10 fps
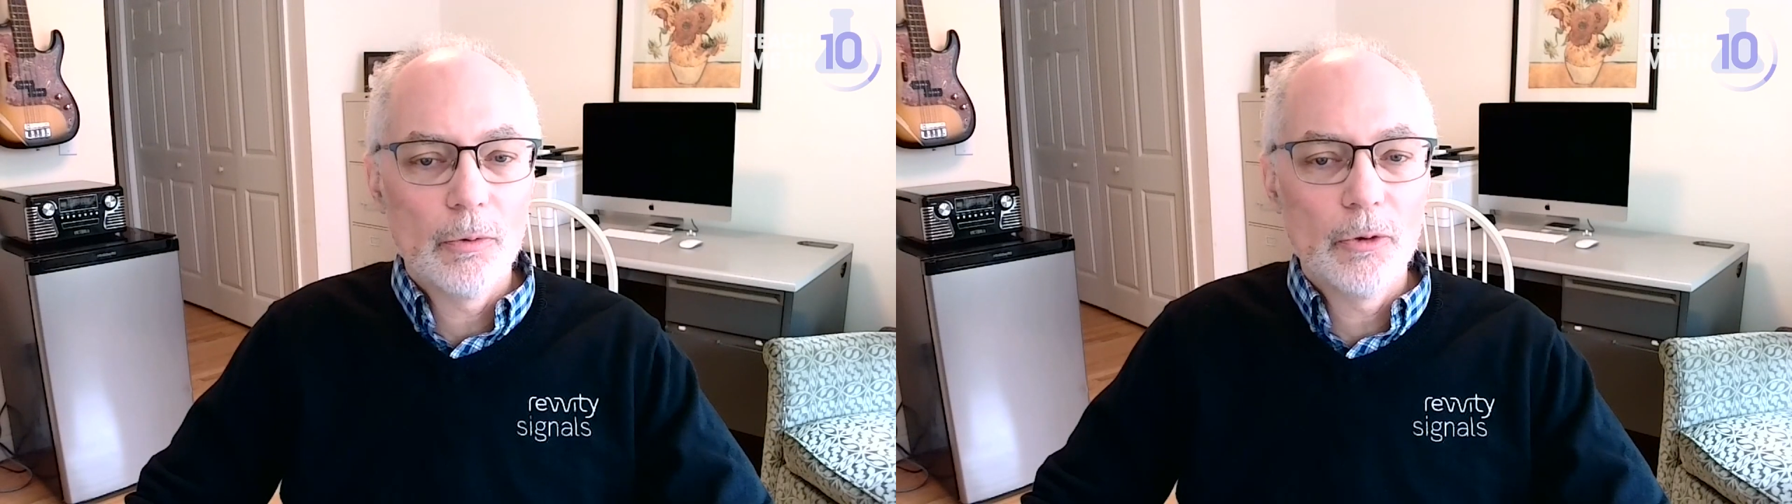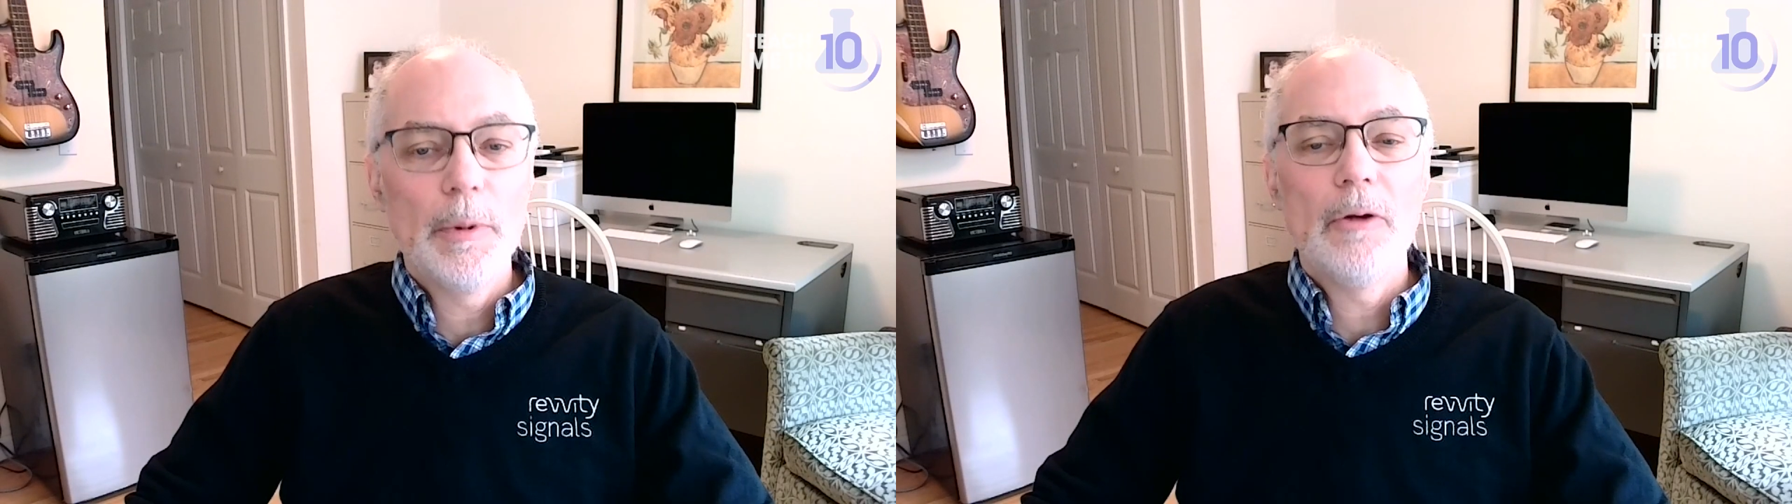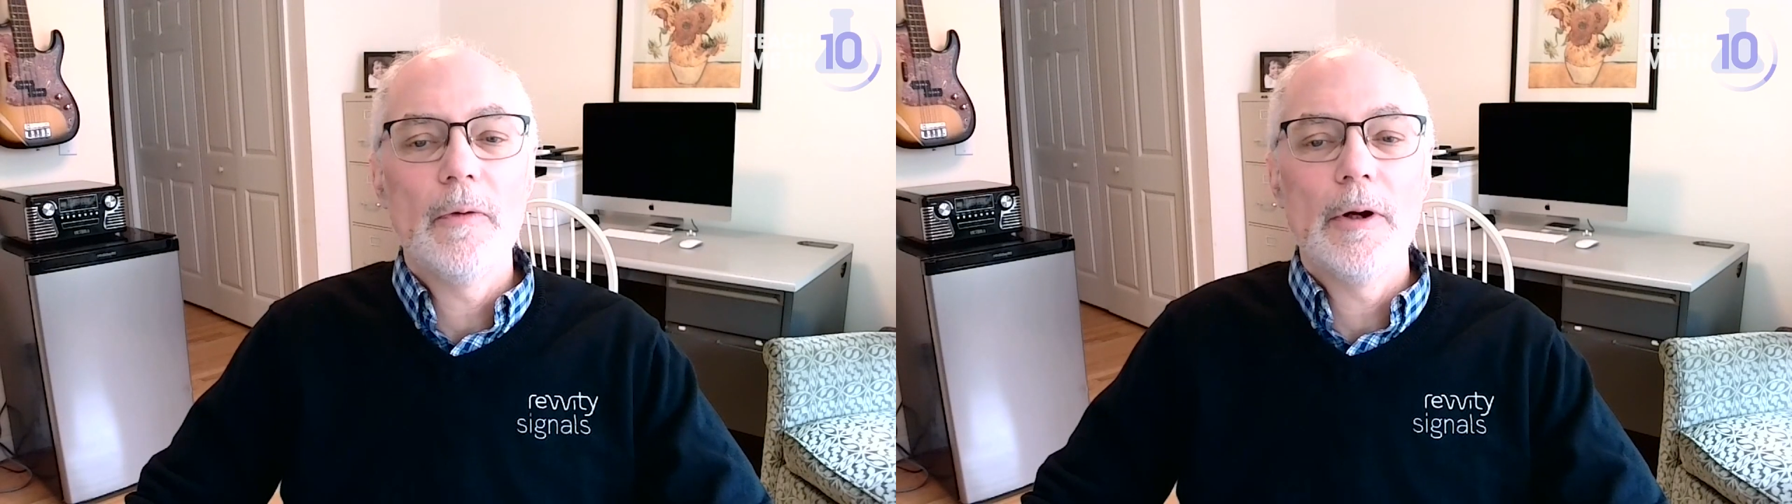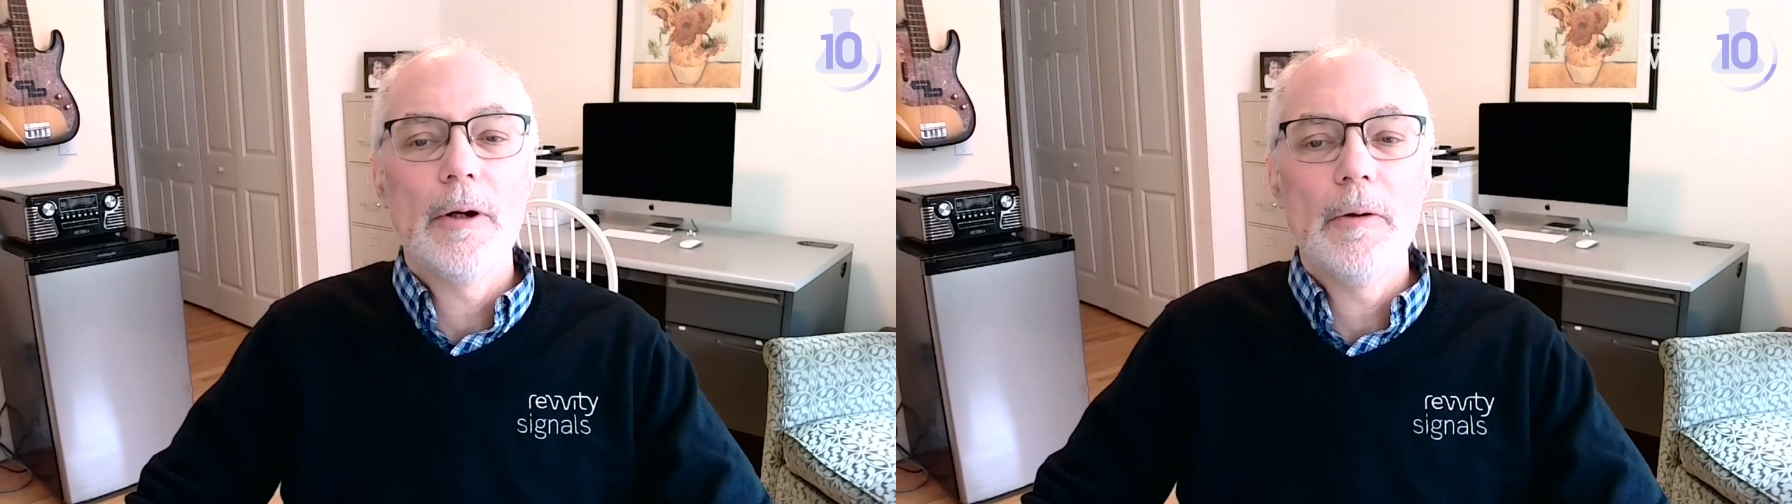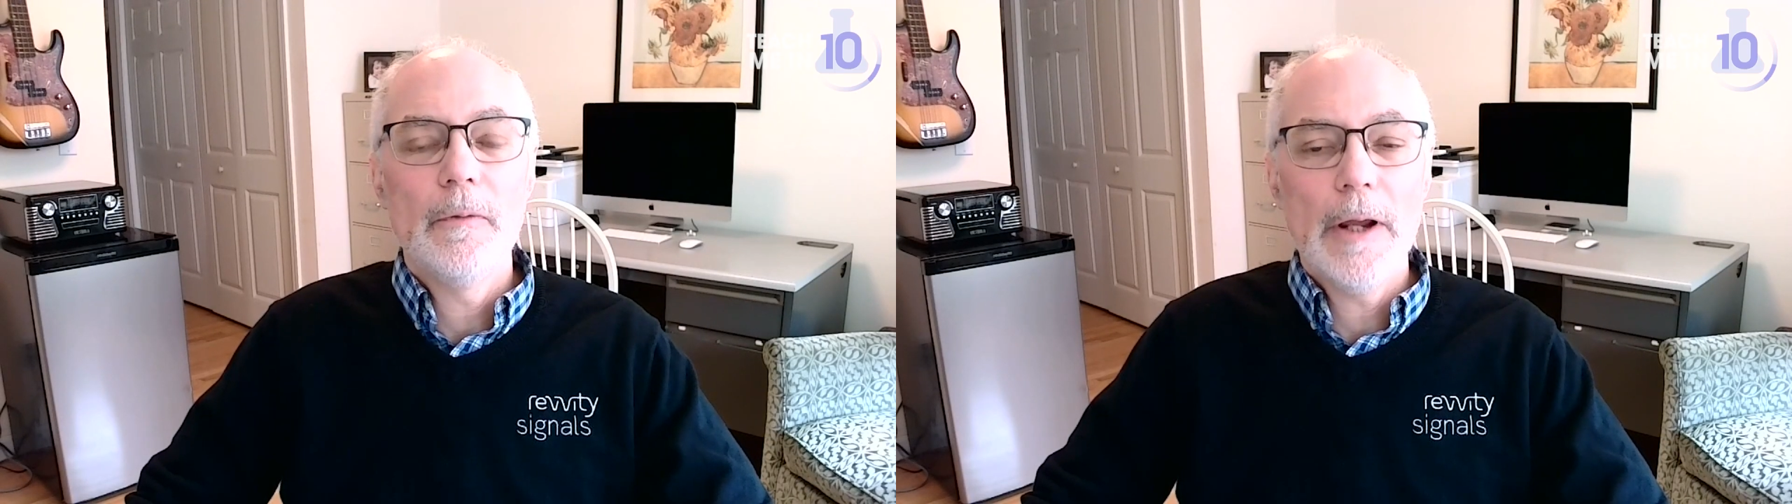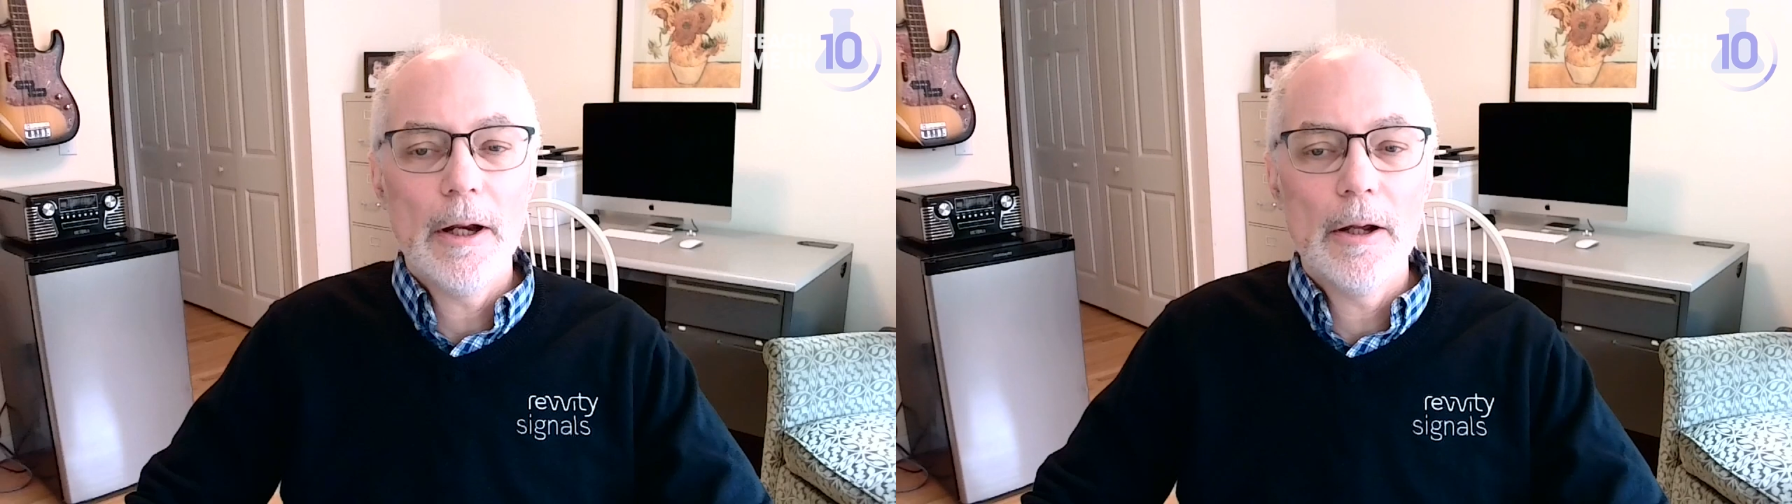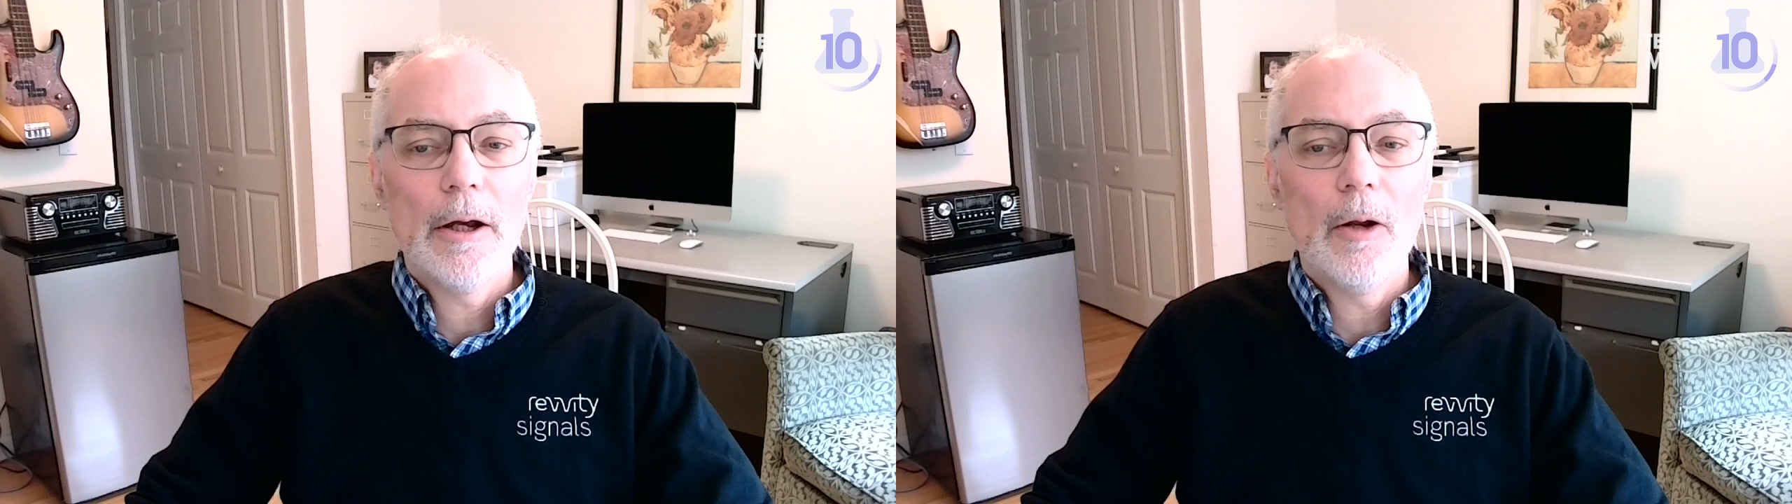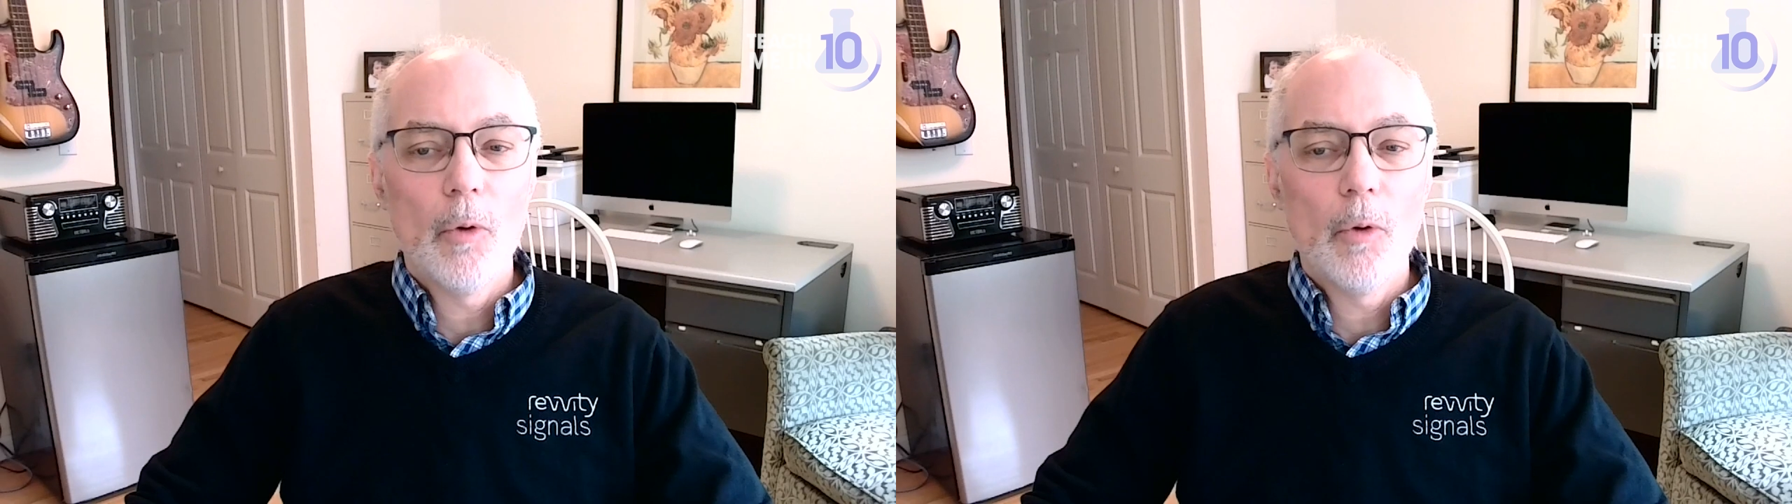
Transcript: which means their data